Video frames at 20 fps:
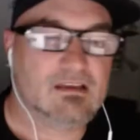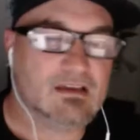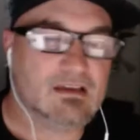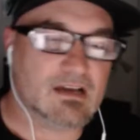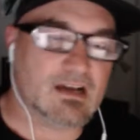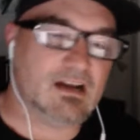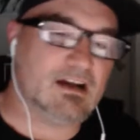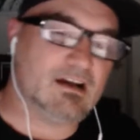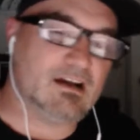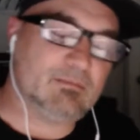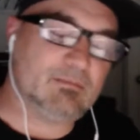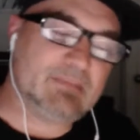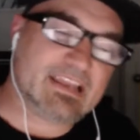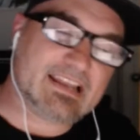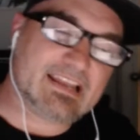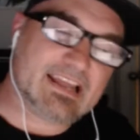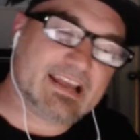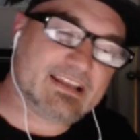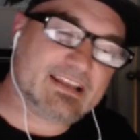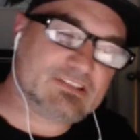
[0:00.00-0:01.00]
Oh,
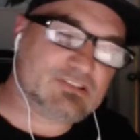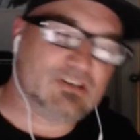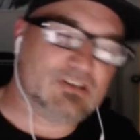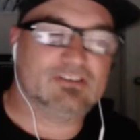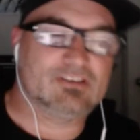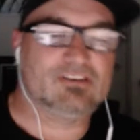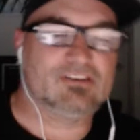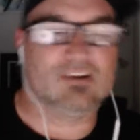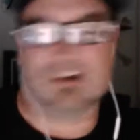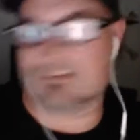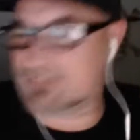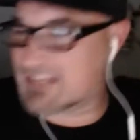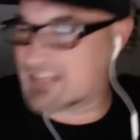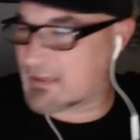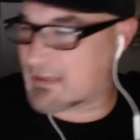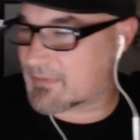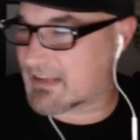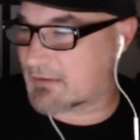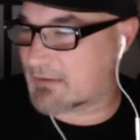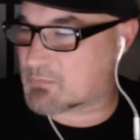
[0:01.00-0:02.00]
man, I had it turned off.
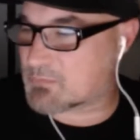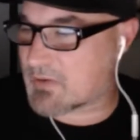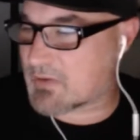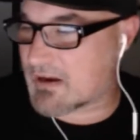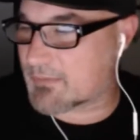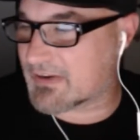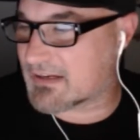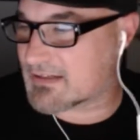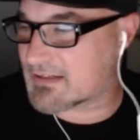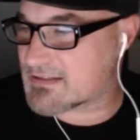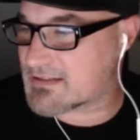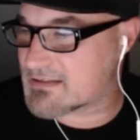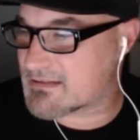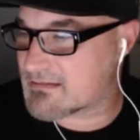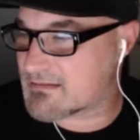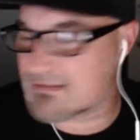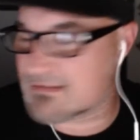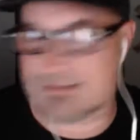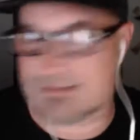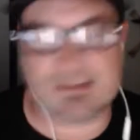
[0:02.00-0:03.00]
Damn it. It was probably because
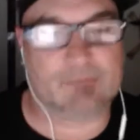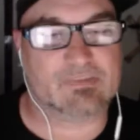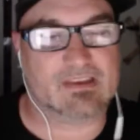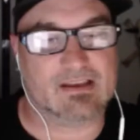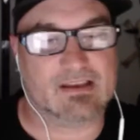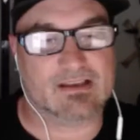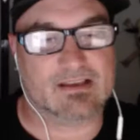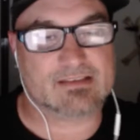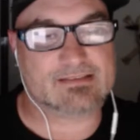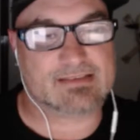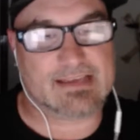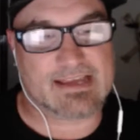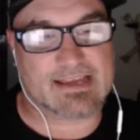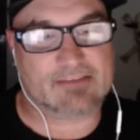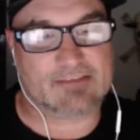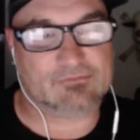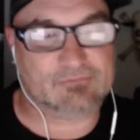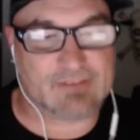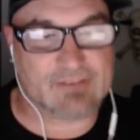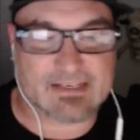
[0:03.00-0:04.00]
something else. Ah,
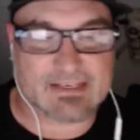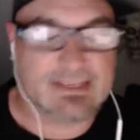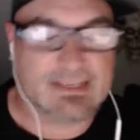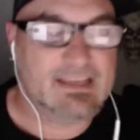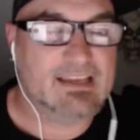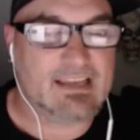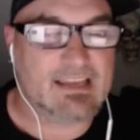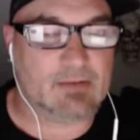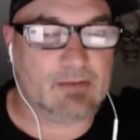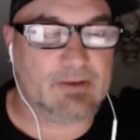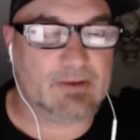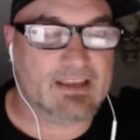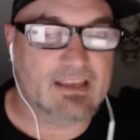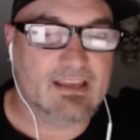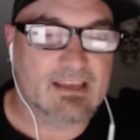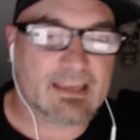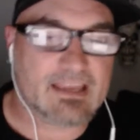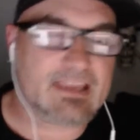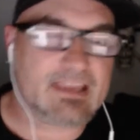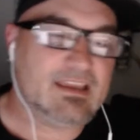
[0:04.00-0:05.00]
fuck. Anyway,
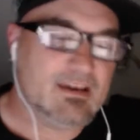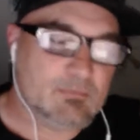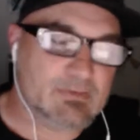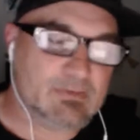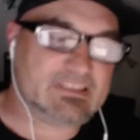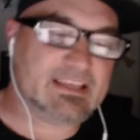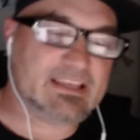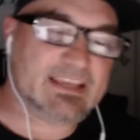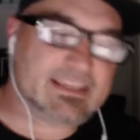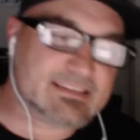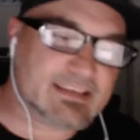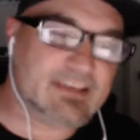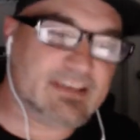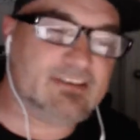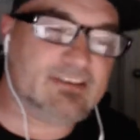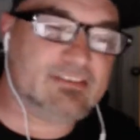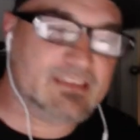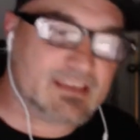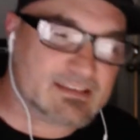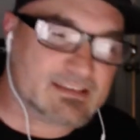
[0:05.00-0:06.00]
hey, but they get to
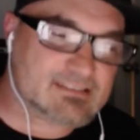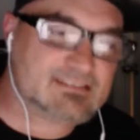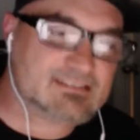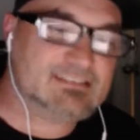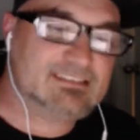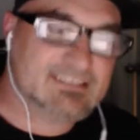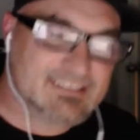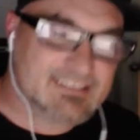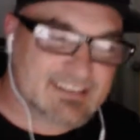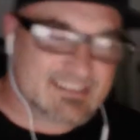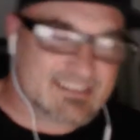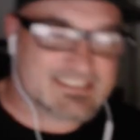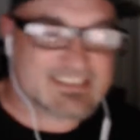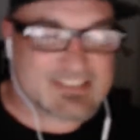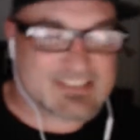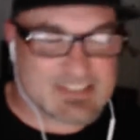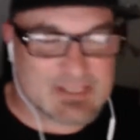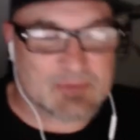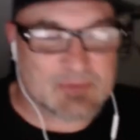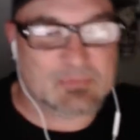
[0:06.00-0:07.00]
hear this because this
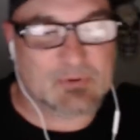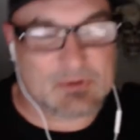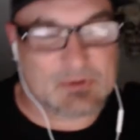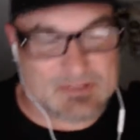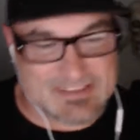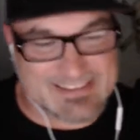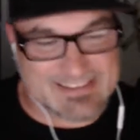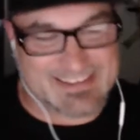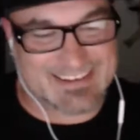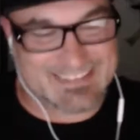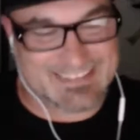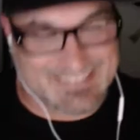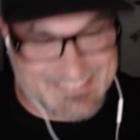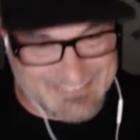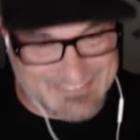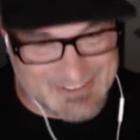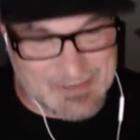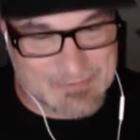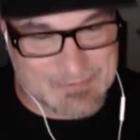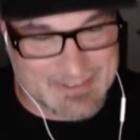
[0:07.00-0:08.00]
is the important sound.
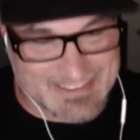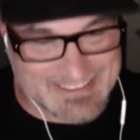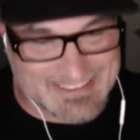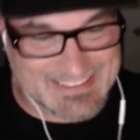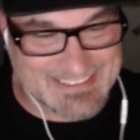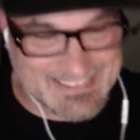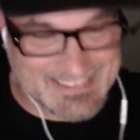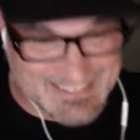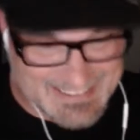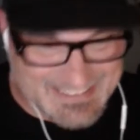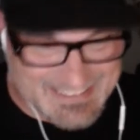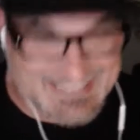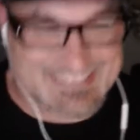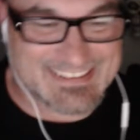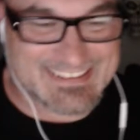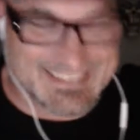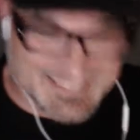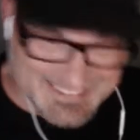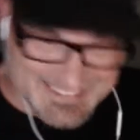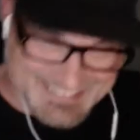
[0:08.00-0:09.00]
Right, Mike? Right.
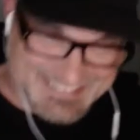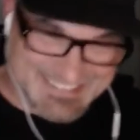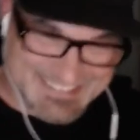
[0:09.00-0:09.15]
Yes. That's your